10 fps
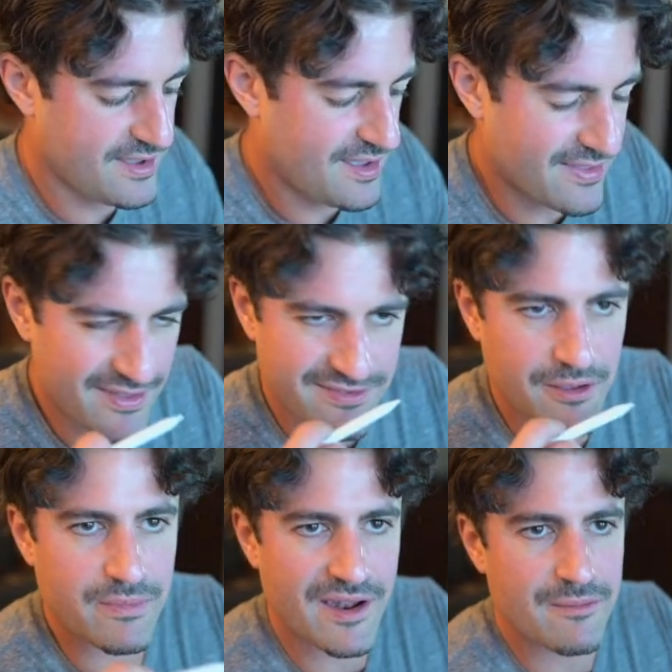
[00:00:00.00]
And that's
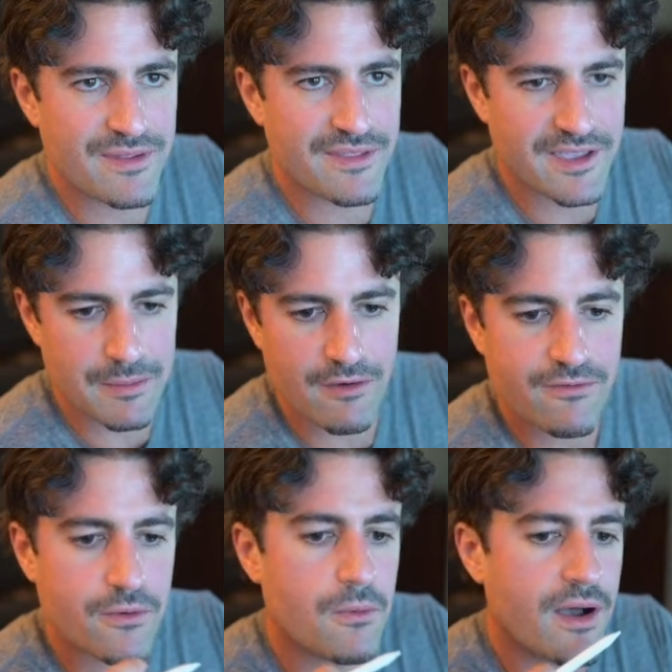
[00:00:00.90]
something I've been thinking about
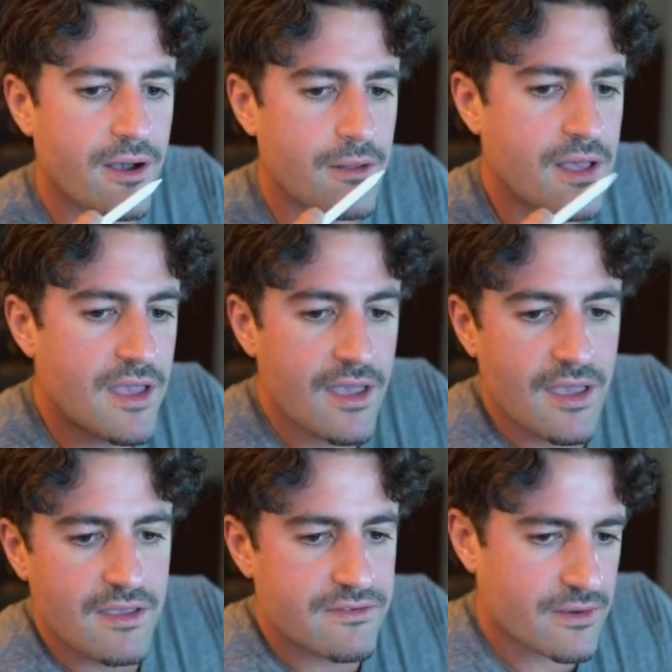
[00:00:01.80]
for a while.
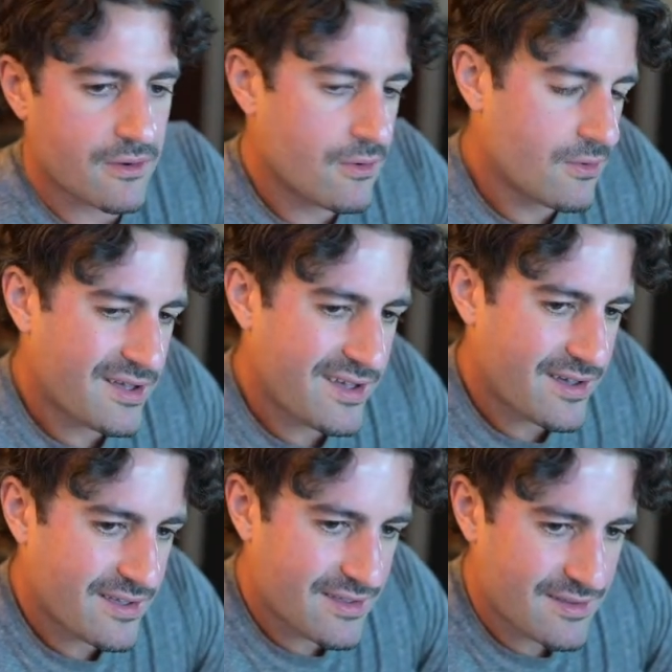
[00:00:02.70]
So,
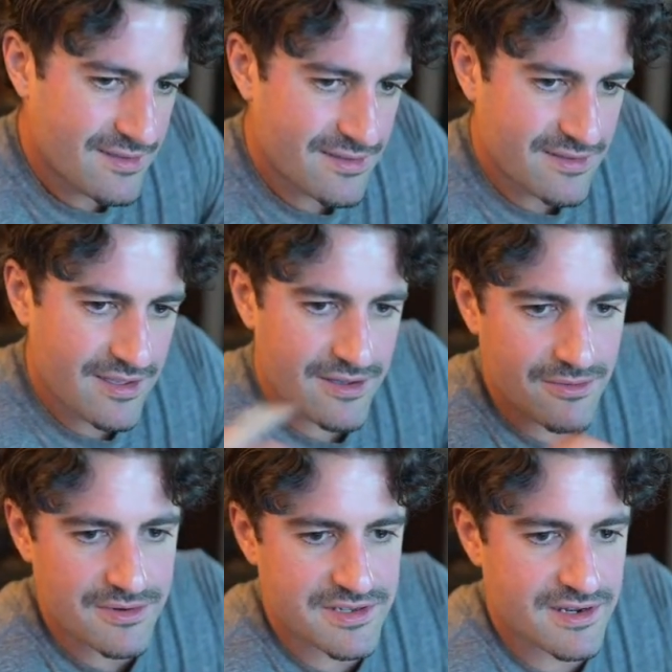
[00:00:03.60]

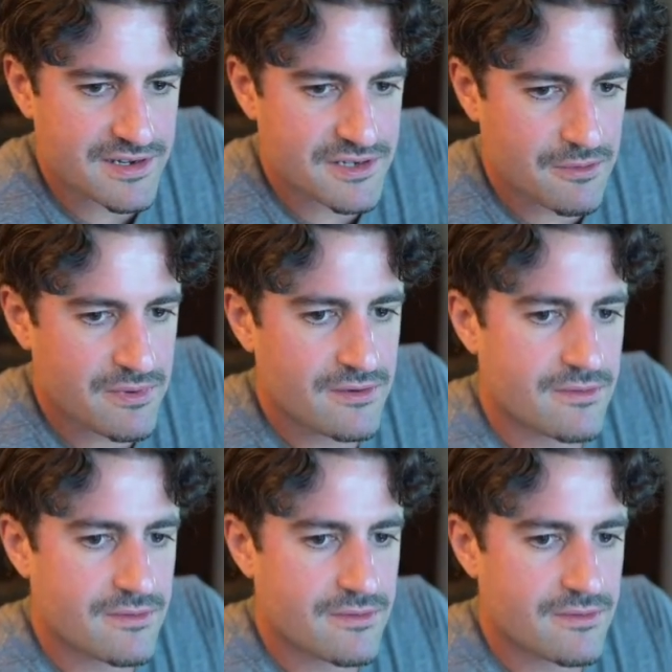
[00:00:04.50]
we're just going to jump in.